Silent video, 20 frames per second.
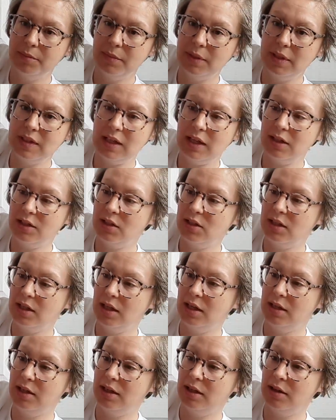attached
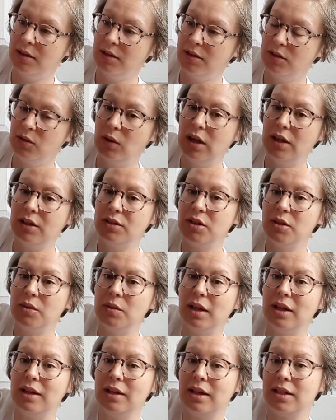together. So I'll do
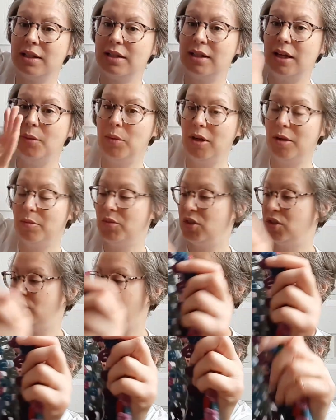that next time when I'm
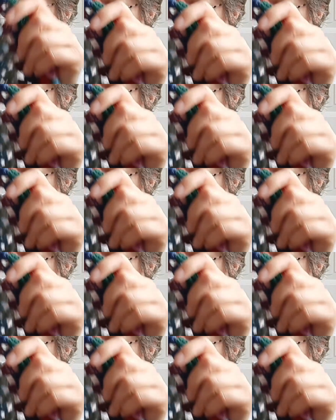stood up.